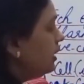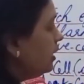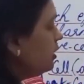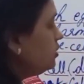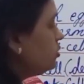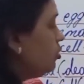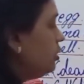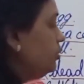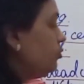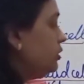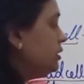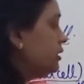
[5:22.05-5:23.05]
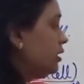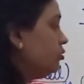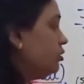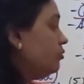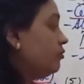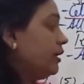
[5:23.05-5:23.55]
it is called
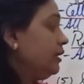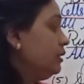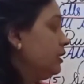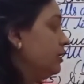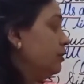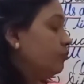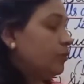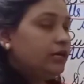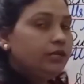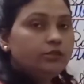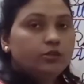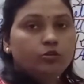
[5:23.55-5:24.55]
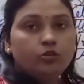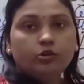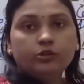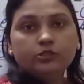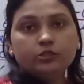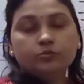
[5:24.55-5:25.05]
unicellular, while multicellular
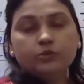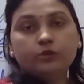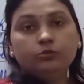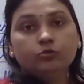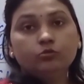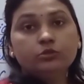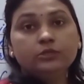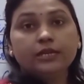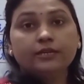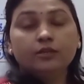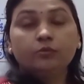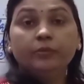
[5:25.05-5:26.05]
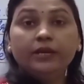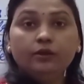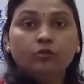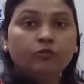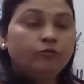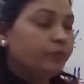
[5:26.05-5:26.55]
organisms are those that are
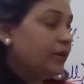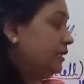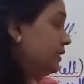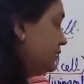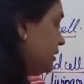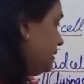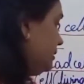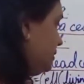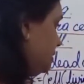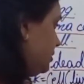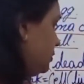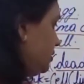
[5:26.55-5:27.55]
made of many cells.